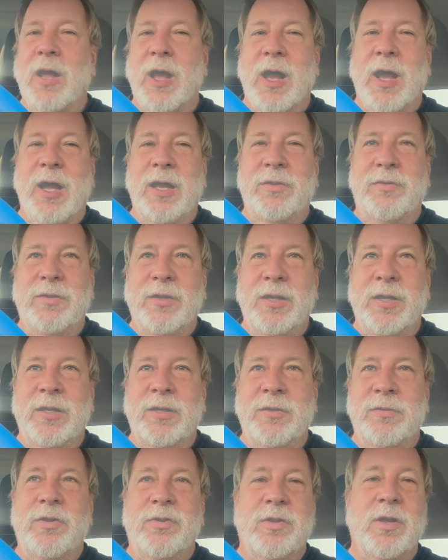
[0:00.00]
I
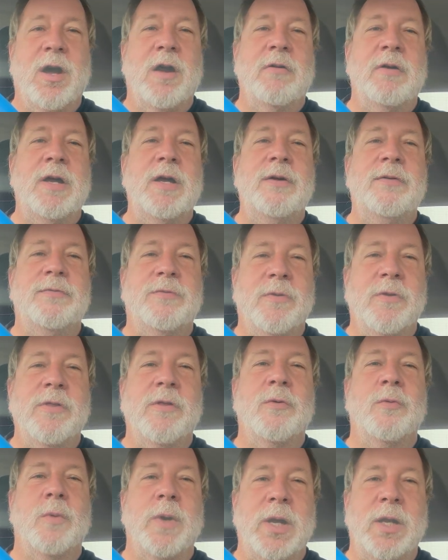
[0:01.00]
say, sorry for
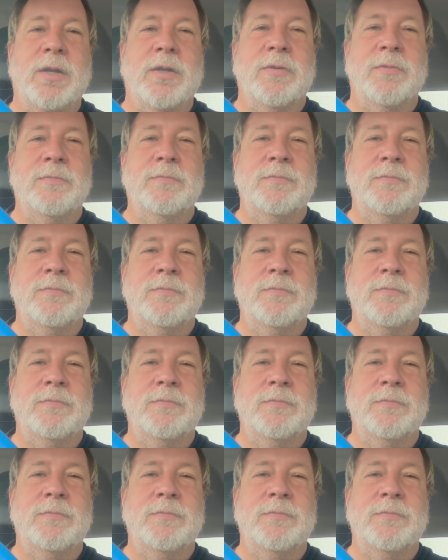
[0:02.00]
the wait.